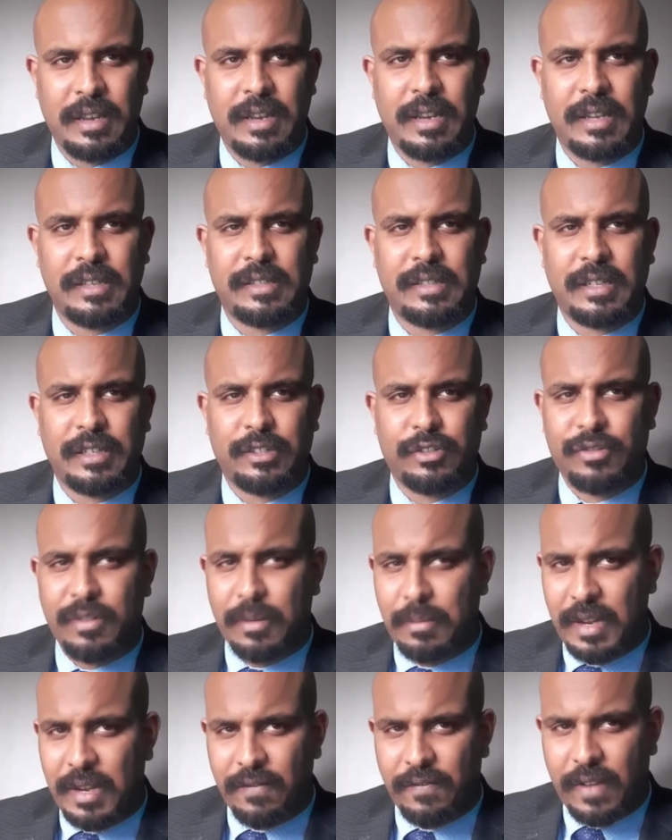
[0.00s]
It's
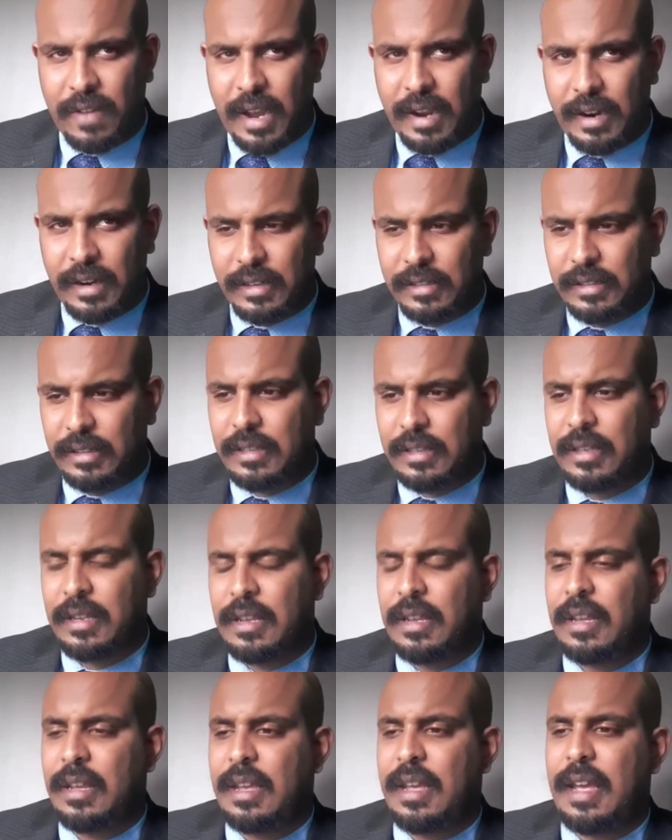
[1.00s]
extremely violent,
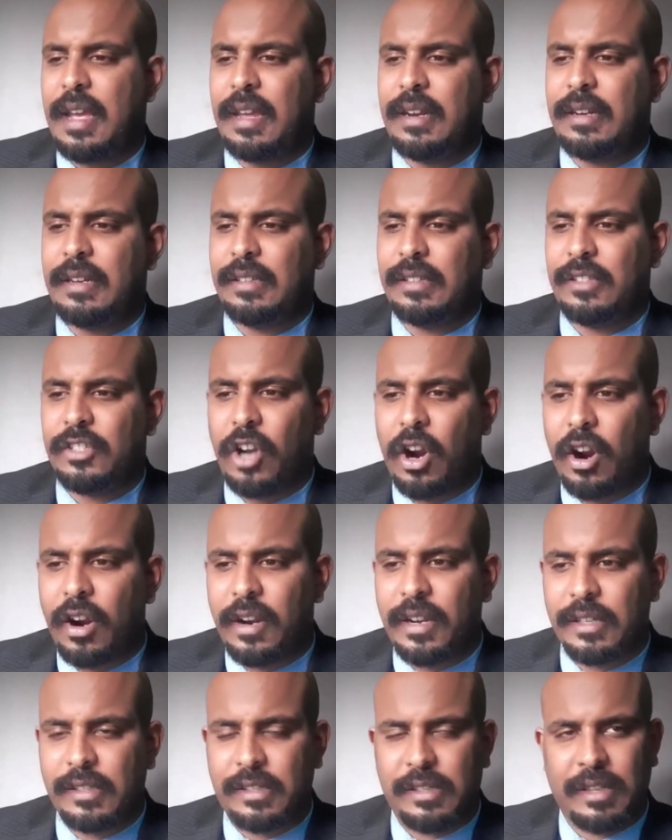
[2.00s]
and it
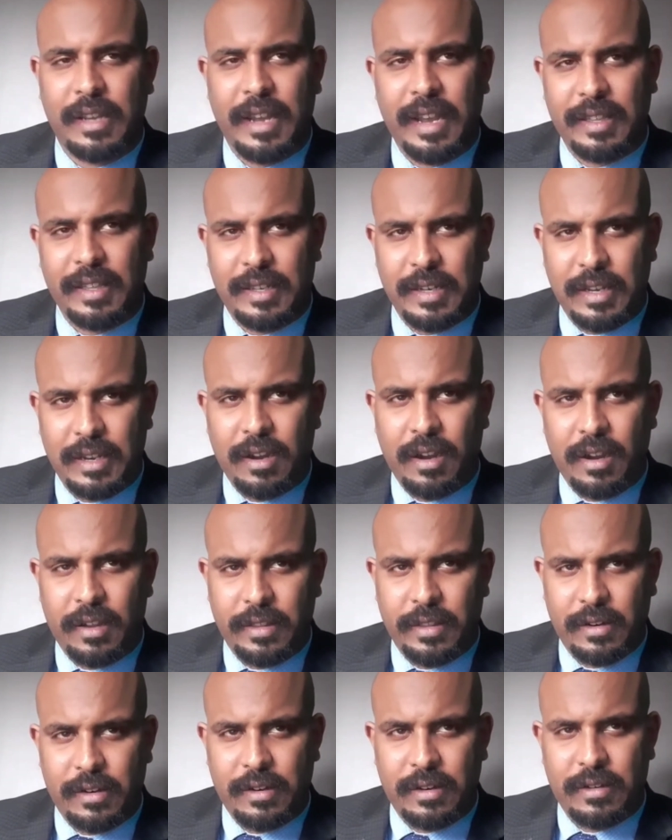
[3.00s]
targets the ethnic
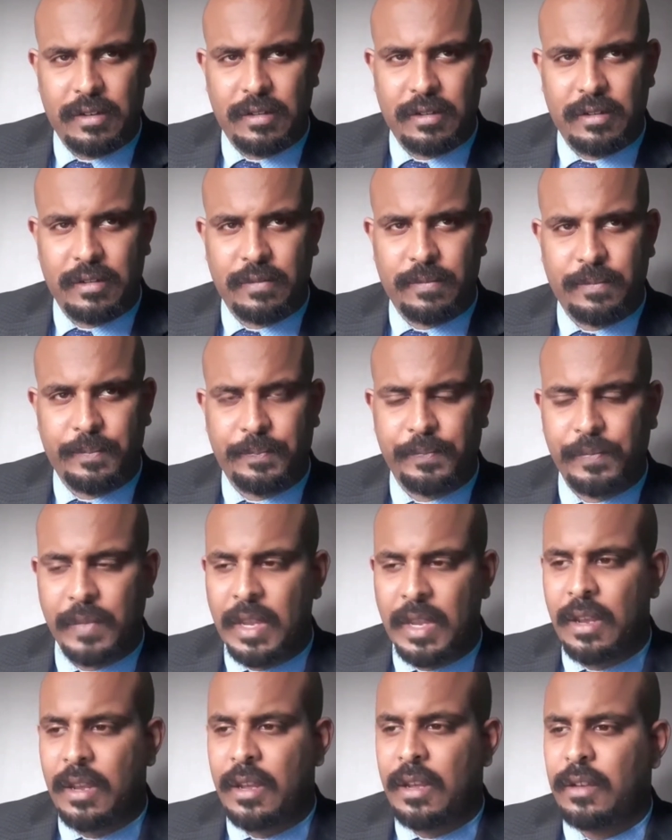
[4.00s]
other.
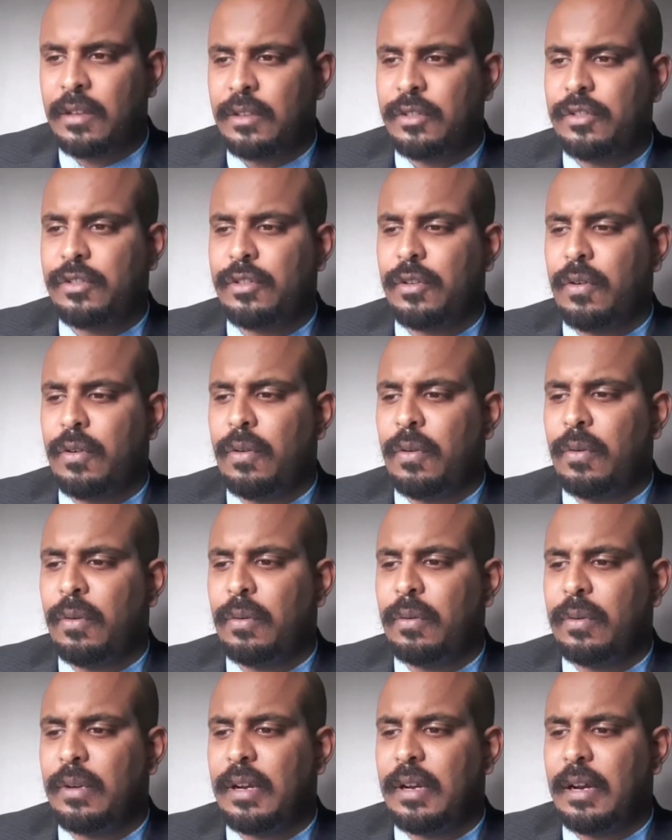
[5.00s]

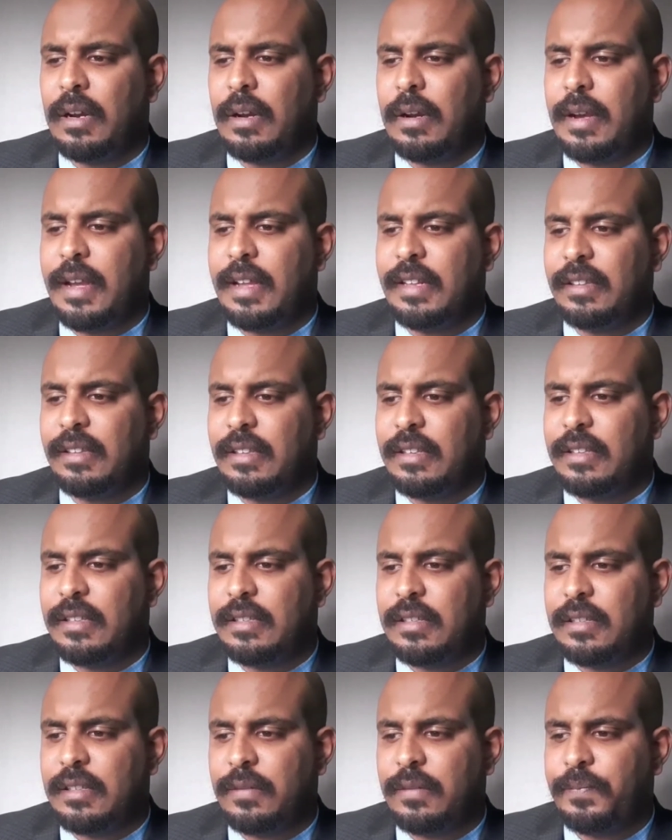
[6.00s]
So, and
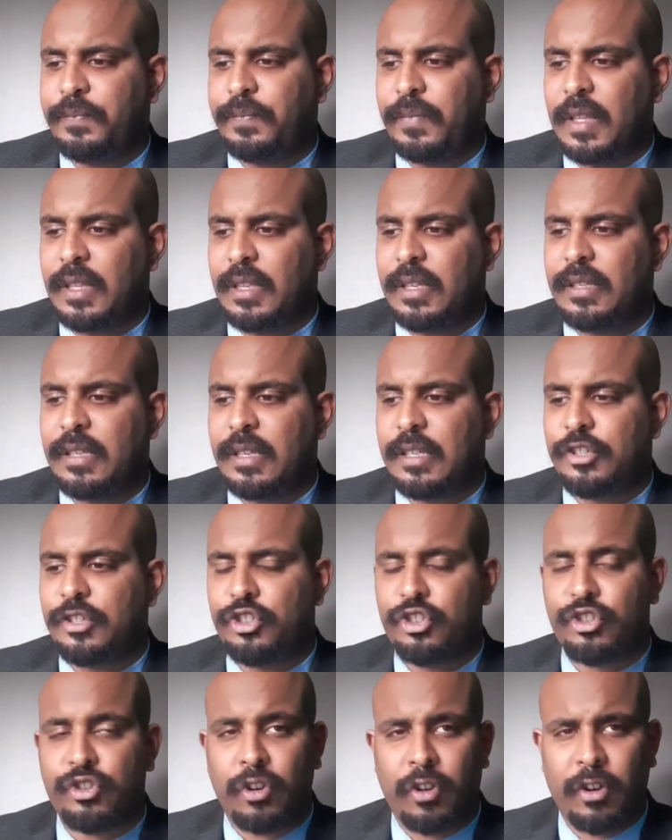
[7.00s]
this is
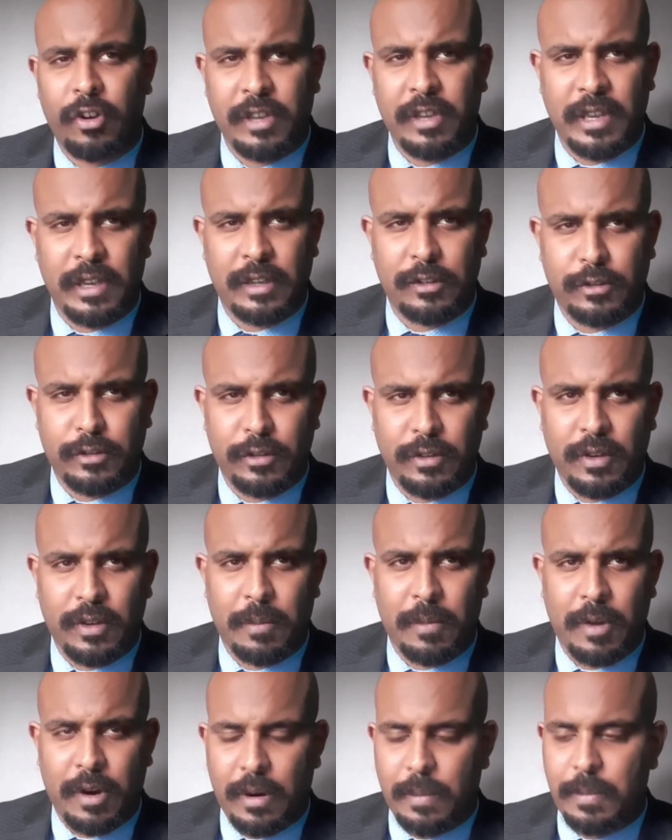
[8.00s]
shocking to the
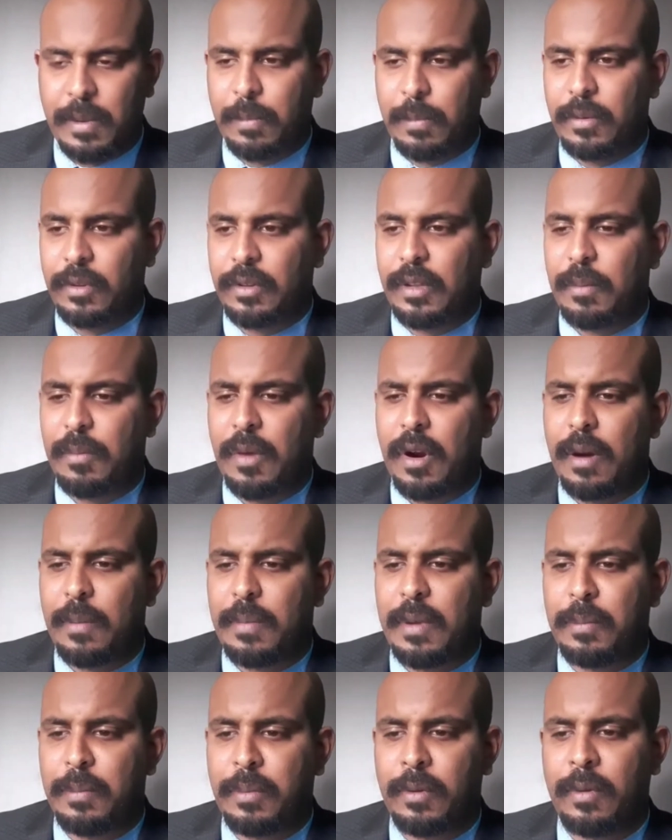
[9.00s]
Amhara people. The Amhara
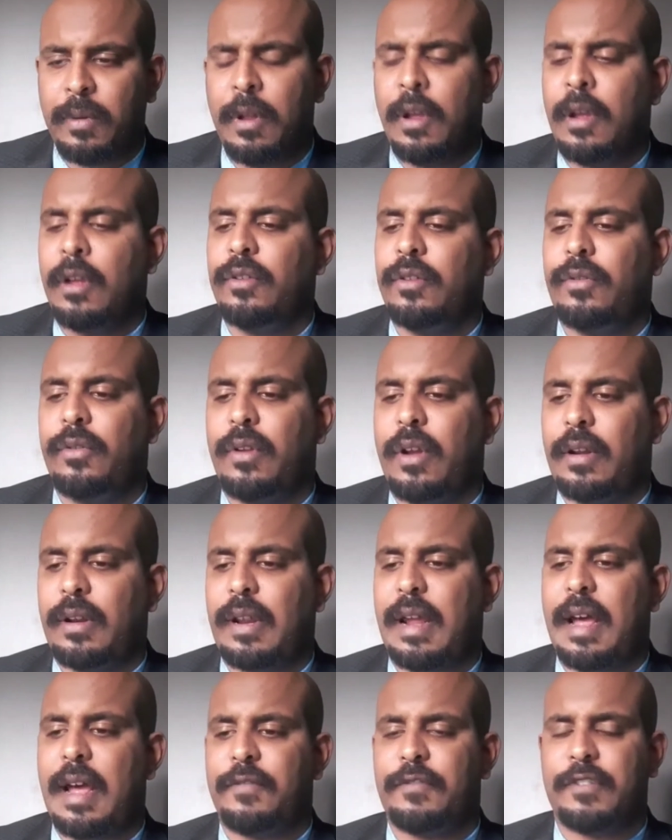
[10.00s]
people do not
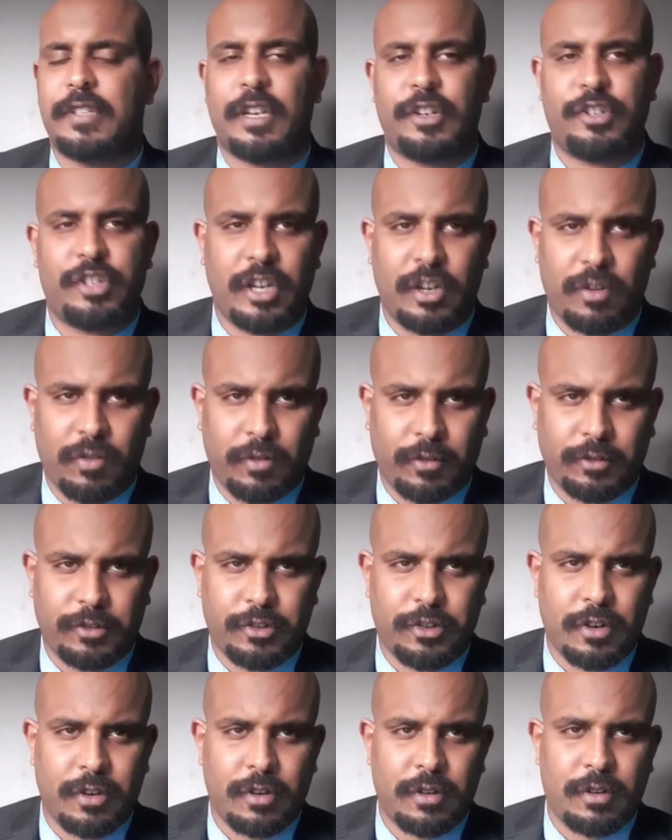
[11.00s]
have such a
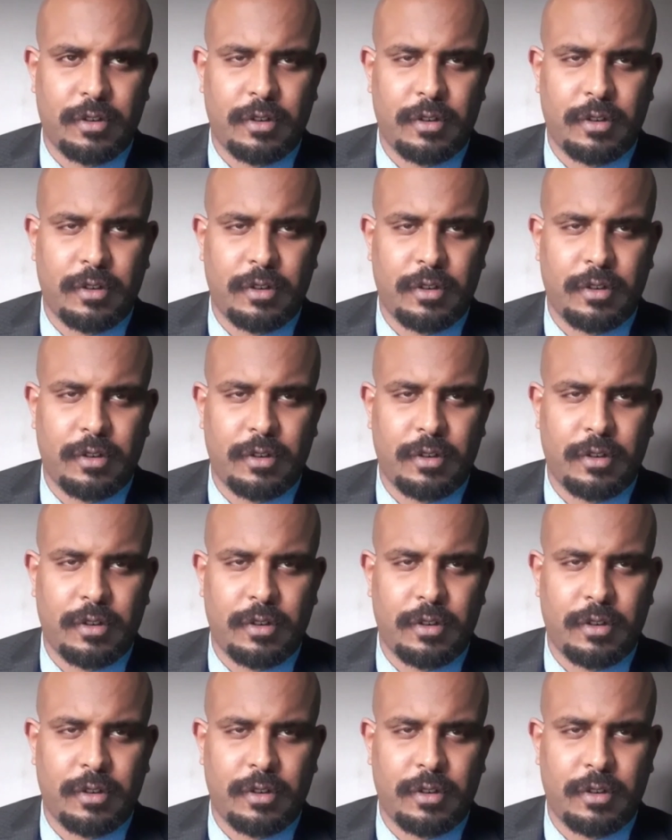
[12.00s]
culture.